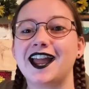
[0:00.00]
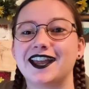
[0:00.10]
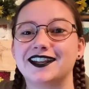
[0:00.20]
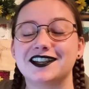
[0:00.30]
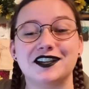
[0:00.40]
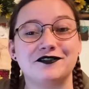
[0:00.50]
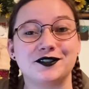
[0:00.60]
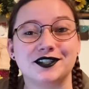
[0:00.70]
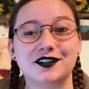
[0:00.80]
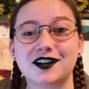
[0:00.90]
And if you
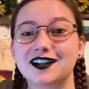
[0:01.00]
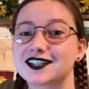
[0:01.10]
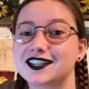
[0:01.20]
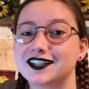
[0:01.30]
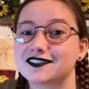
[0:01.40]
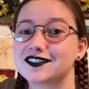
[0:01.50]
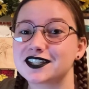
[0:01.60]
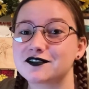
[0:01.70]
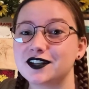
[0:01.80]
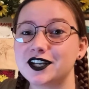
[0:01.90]
stick around to the end of
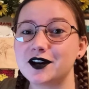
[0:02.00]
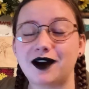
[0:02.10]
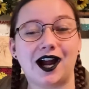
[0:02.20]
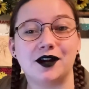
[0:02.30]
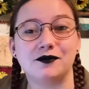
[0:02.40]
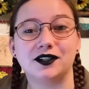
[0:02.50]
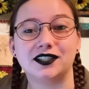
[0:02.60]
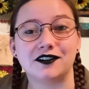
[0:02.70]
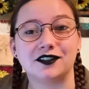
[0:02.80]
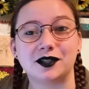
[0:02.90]
this video, I will
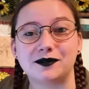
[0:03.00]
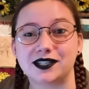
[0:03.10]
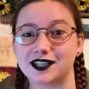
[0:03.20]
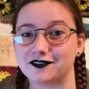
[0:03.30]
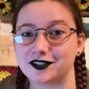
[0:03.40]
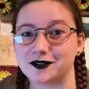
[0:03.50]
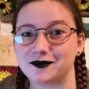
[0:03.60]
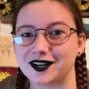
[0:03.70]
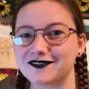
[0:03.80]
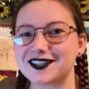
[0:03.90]
definitely be giving you
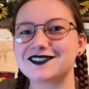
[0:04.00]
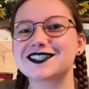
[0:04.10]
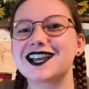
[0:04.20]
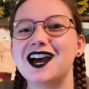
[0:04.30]
one of those.